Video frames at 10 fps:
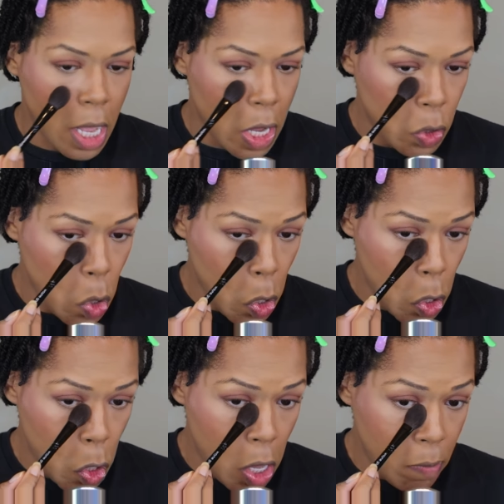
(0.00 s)
As you
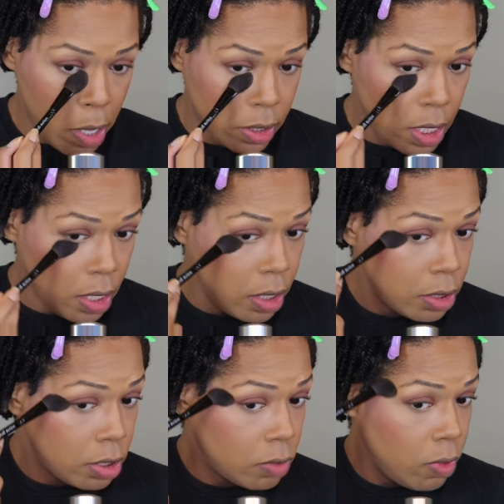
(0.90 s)
can see, by taking
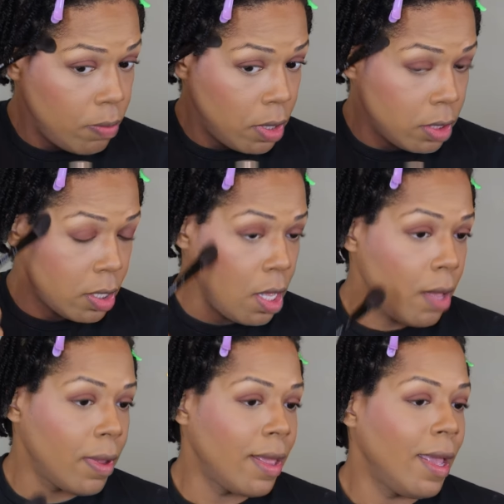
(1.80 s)
this and sweeping this
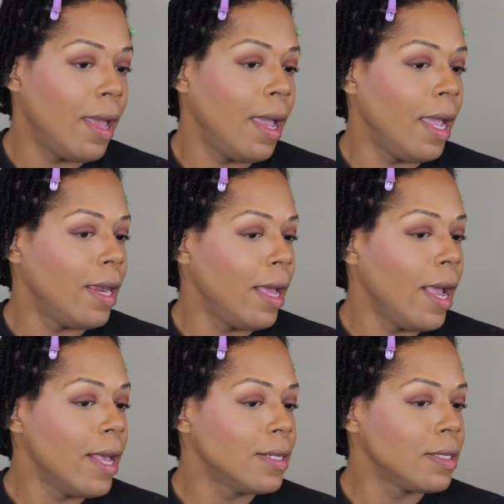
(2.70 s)
up, it
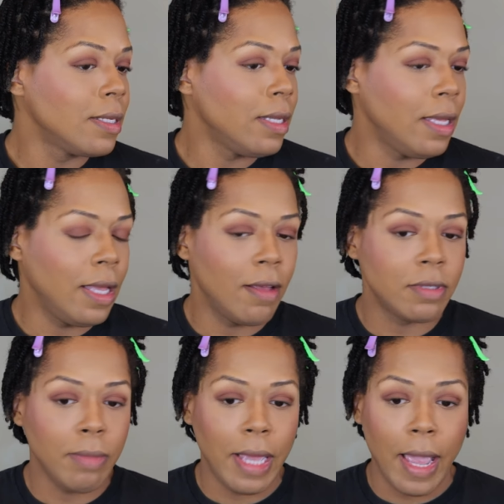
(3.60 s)
instantly
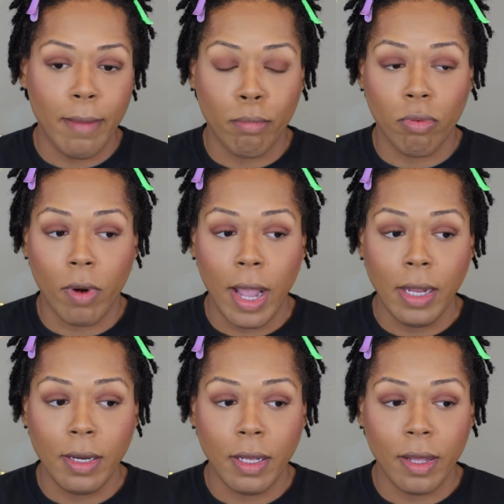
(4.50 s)
gives me a
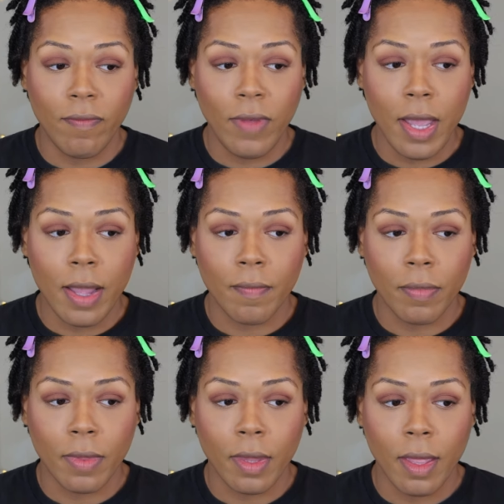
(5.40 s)
brightening effect
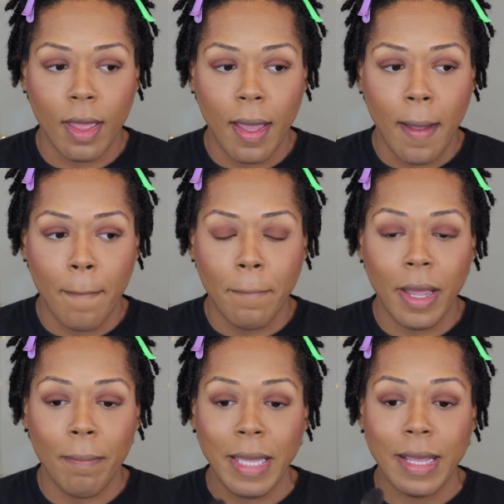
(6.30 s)

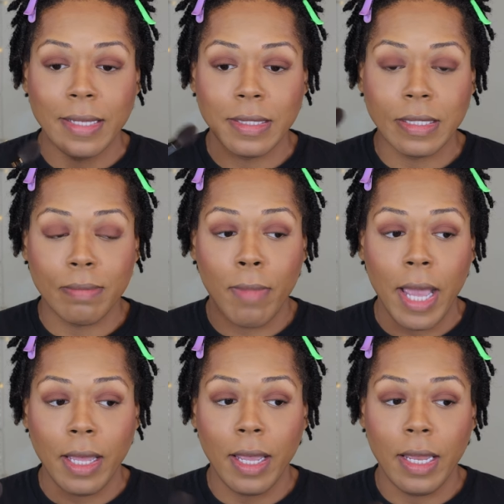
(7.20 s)
but because it's
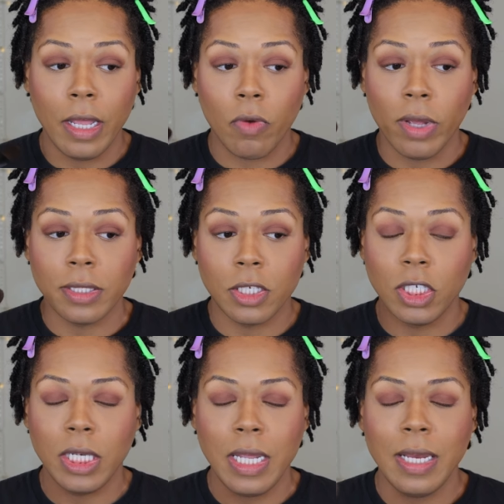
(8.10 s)
mica and it creates a
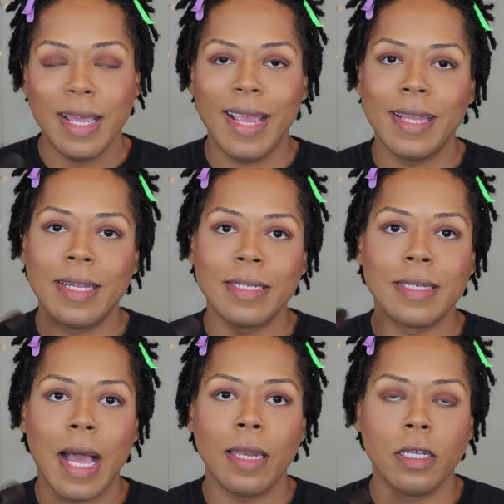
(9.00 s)
sheen, it
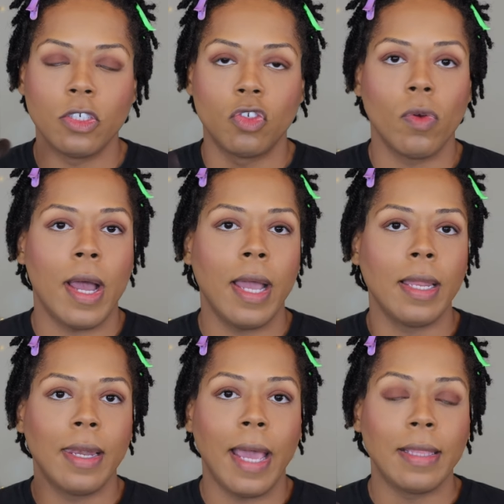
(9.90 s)
does not look
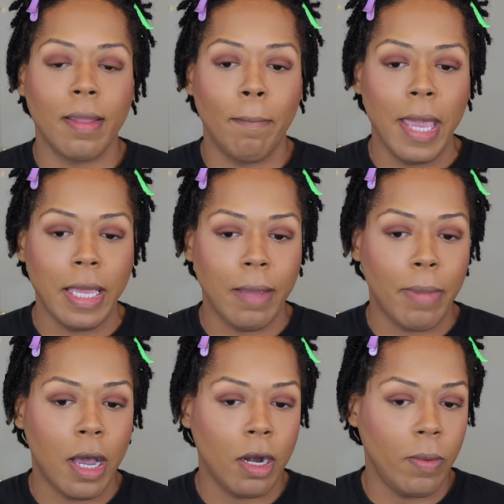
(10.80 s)
dry like the
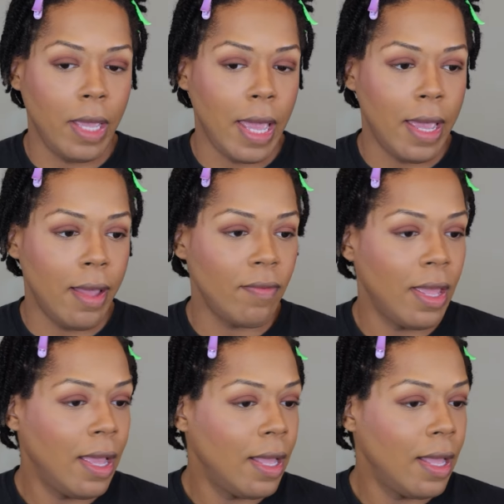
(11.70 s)
baking powder we have.